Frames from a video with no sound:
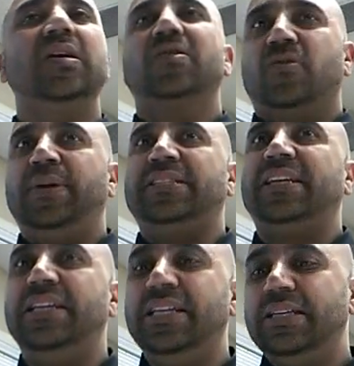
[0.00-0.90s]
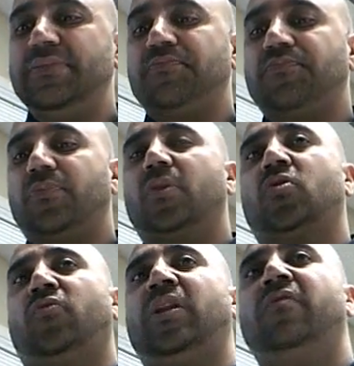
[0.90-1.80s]
So
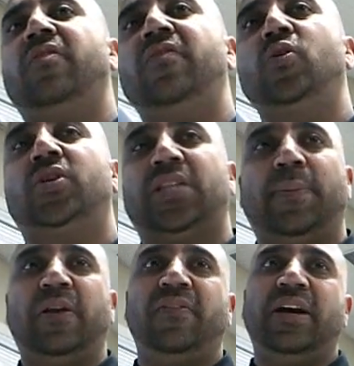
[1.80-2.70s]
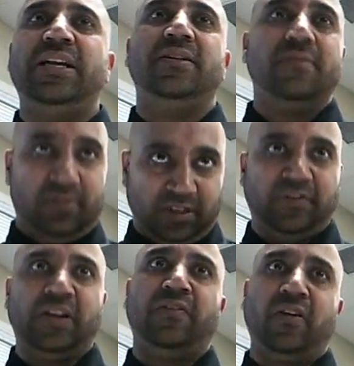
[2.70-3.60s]
whenever we do the subdivide,
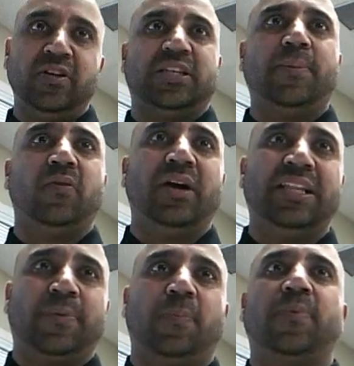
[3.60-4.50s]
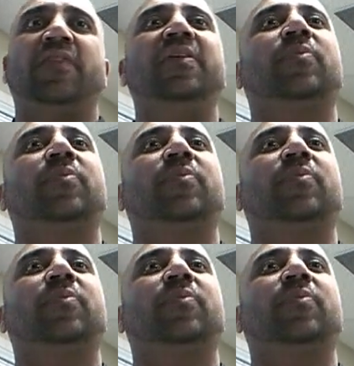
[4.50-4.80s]
whenever we subdivide the property, we